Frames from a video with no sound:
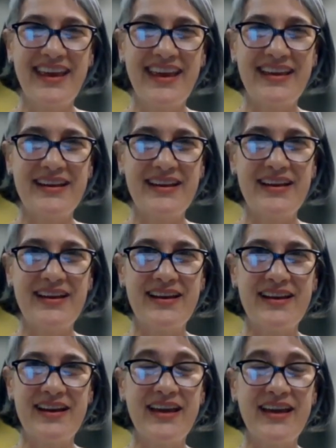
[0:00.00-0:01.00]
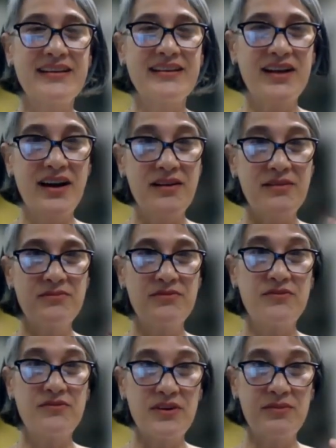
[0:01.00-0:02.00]
And I had come
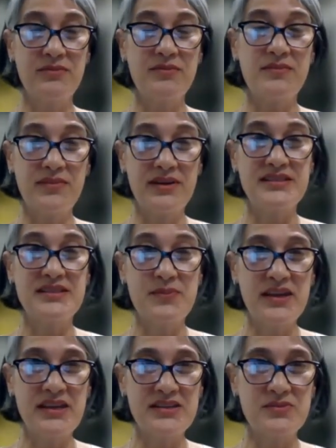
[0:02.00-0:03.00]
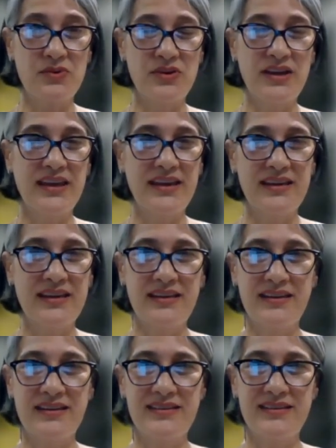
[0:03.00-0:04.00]
from a space working
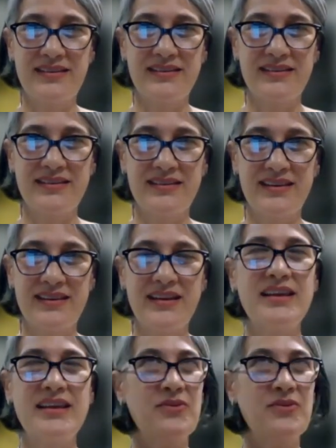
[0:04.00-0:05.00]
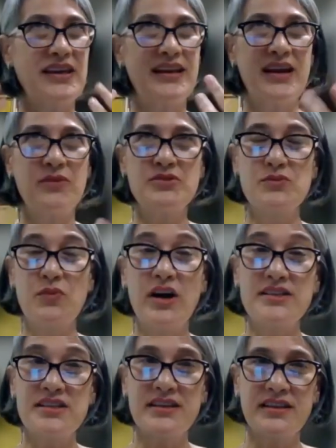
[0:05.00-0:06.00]
and I was
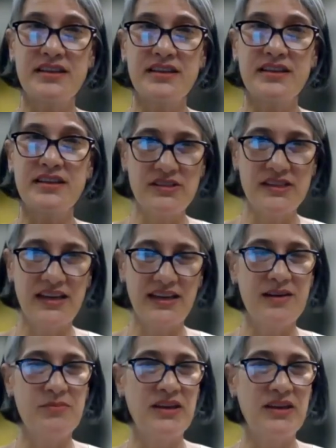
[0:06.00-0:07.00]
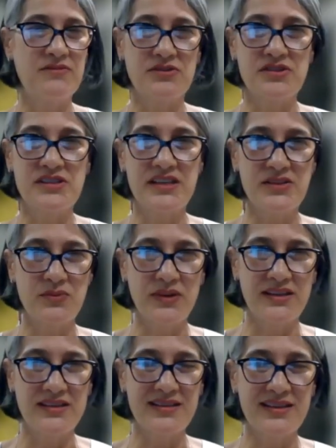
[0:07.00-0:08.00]
watching them every day come in for 6
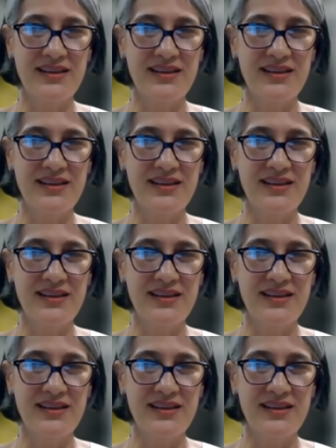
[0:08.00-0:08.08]
weeks.